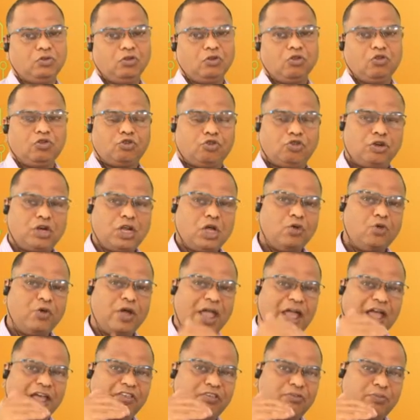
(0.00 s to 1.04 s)
So
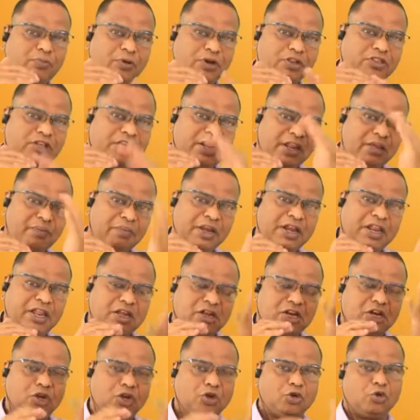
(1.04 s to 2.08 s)
now as per the remaining
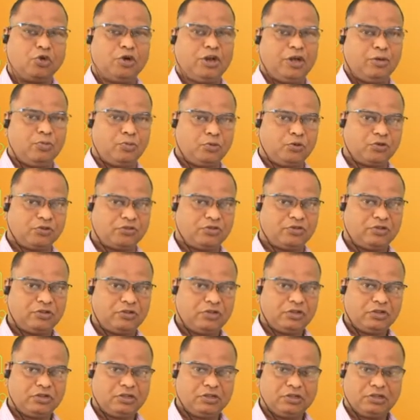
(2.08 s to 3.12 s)
control
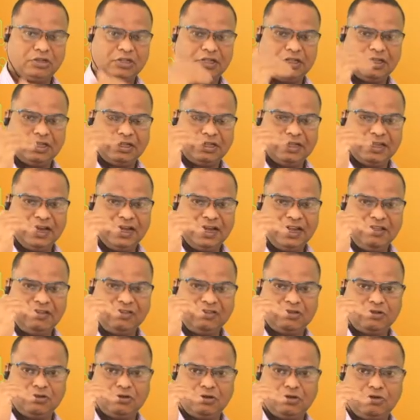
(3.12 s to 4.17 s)
inputs, that
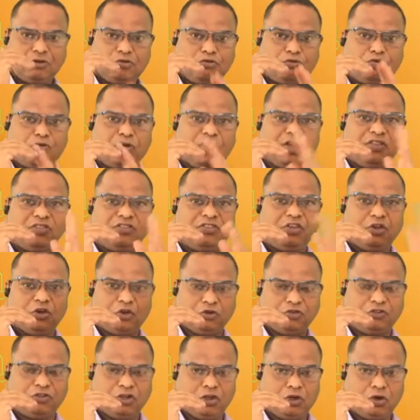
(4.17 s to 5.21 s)
is 1 0
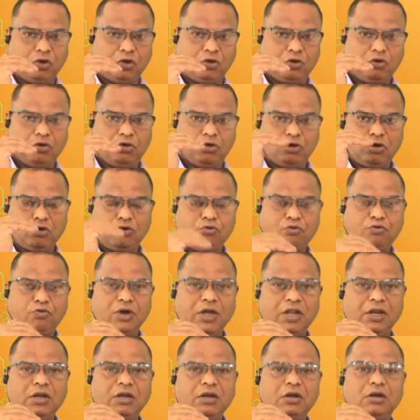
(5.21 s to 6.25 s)
0
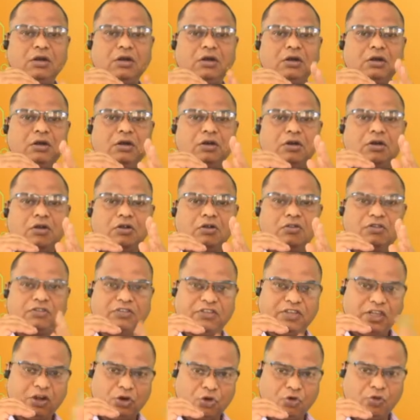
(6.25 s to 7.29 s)
1
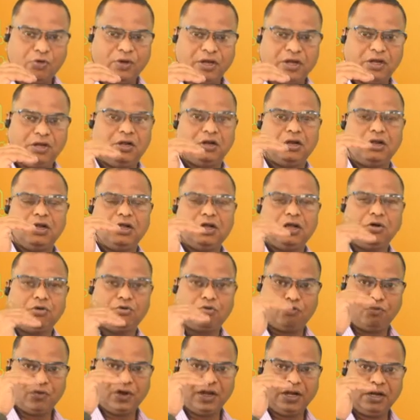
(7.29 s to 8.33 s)
0 1
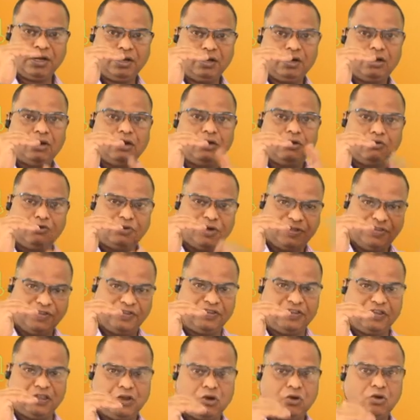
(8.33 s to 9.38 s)
1 1
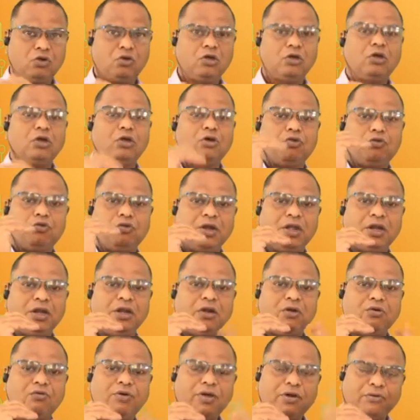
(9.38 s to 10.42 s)
0
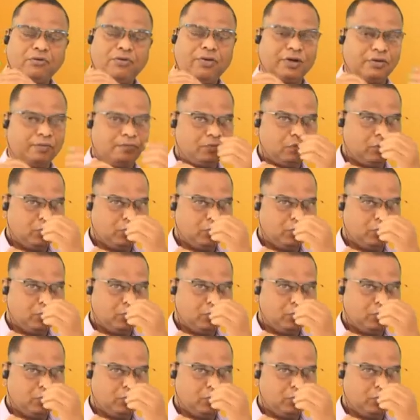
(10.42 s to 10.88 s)
1 1 1.